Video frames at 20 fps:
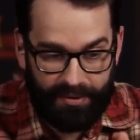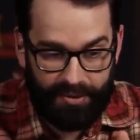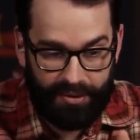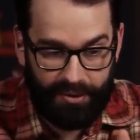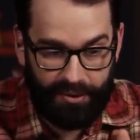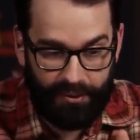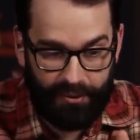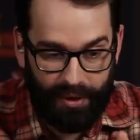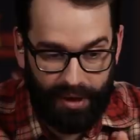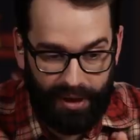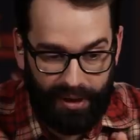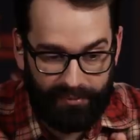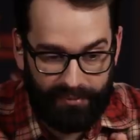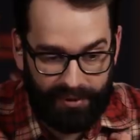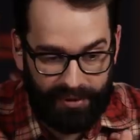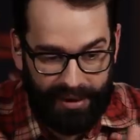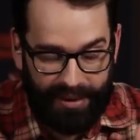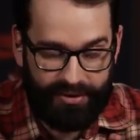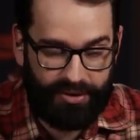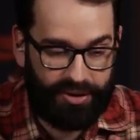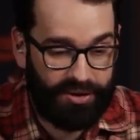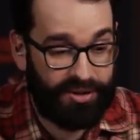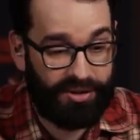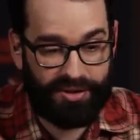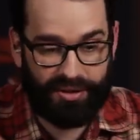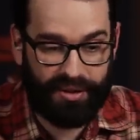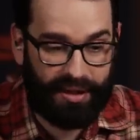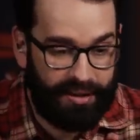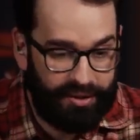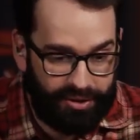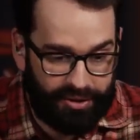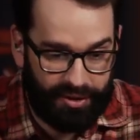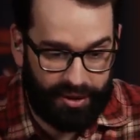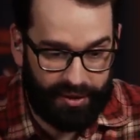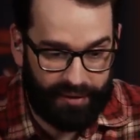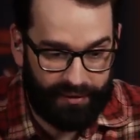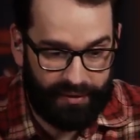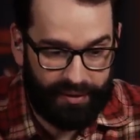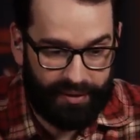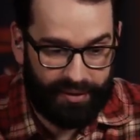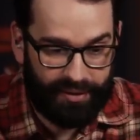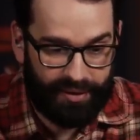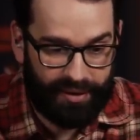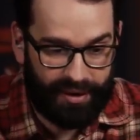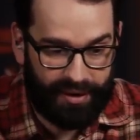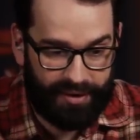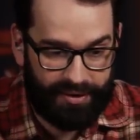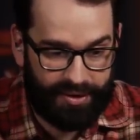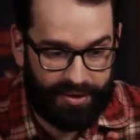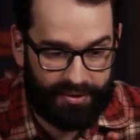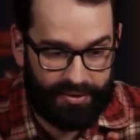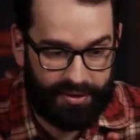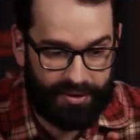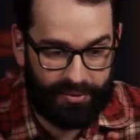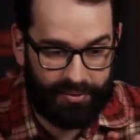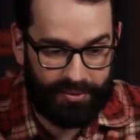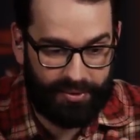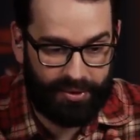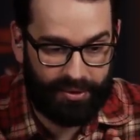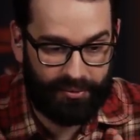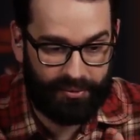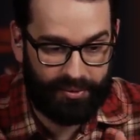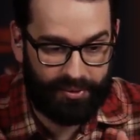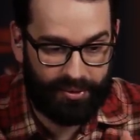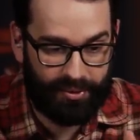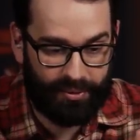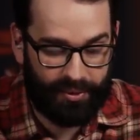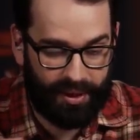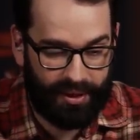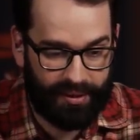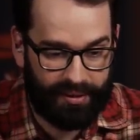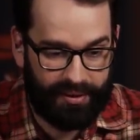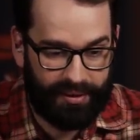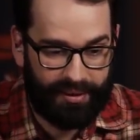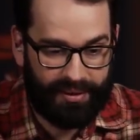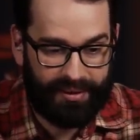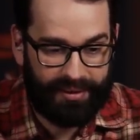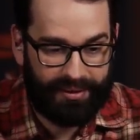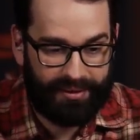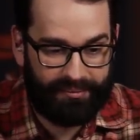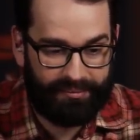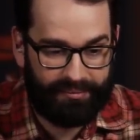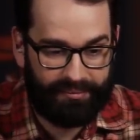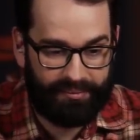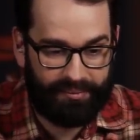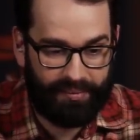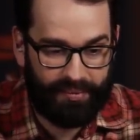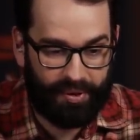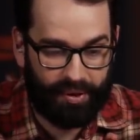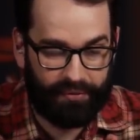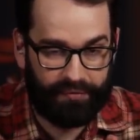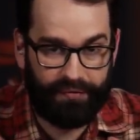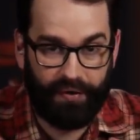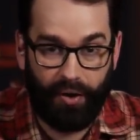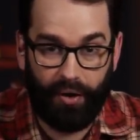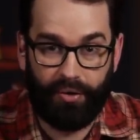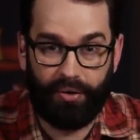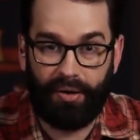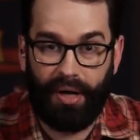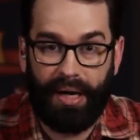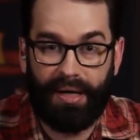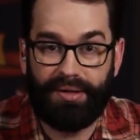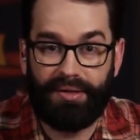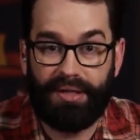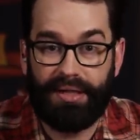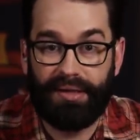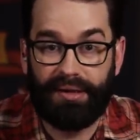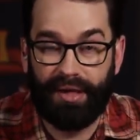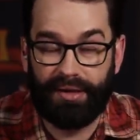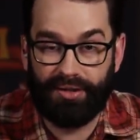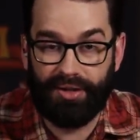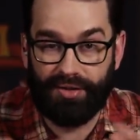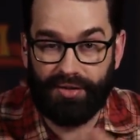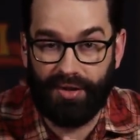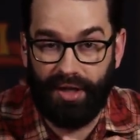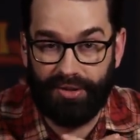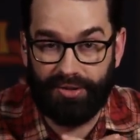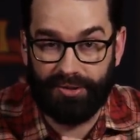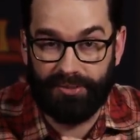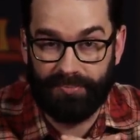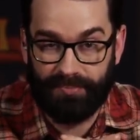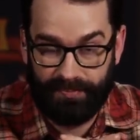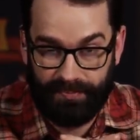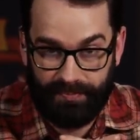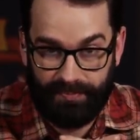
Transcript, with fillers: to um, legislation, uh, to, to, to, to uh, you know, voter ID legislation.